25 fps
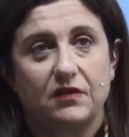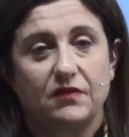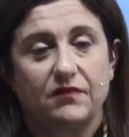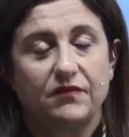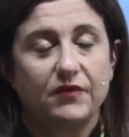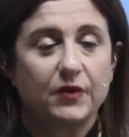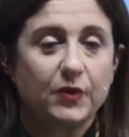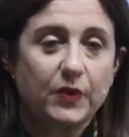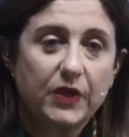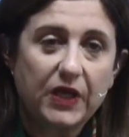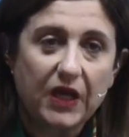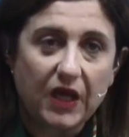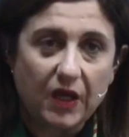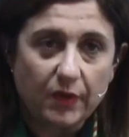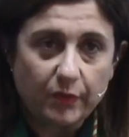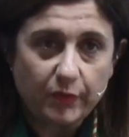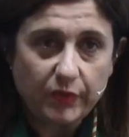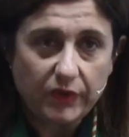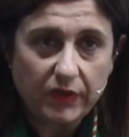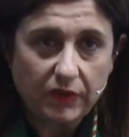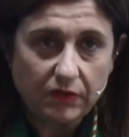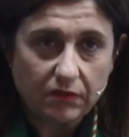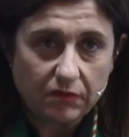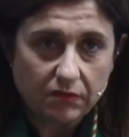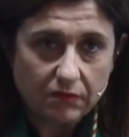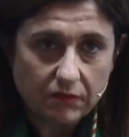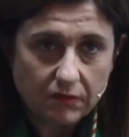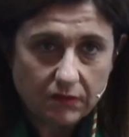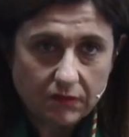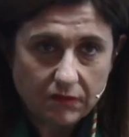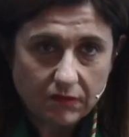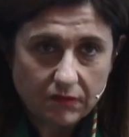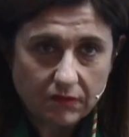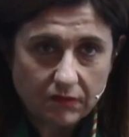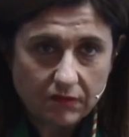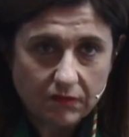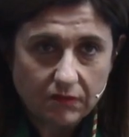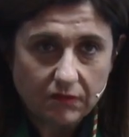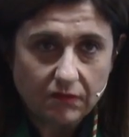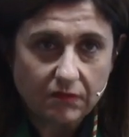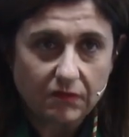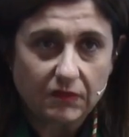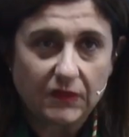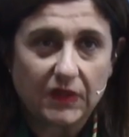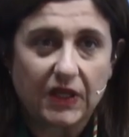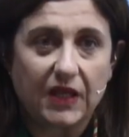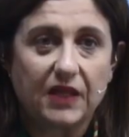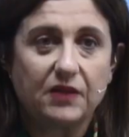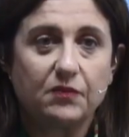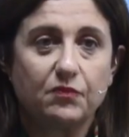very happy
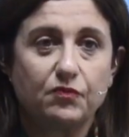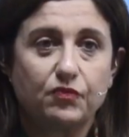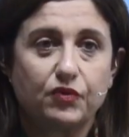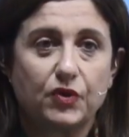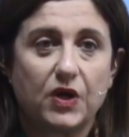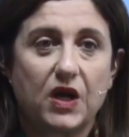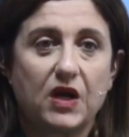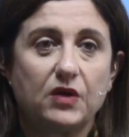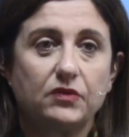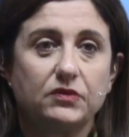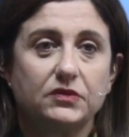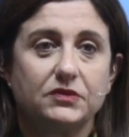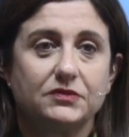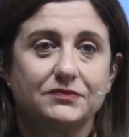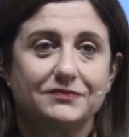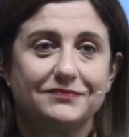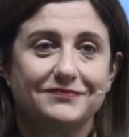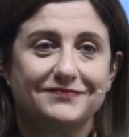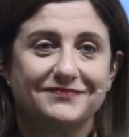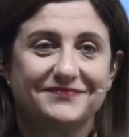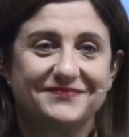and proud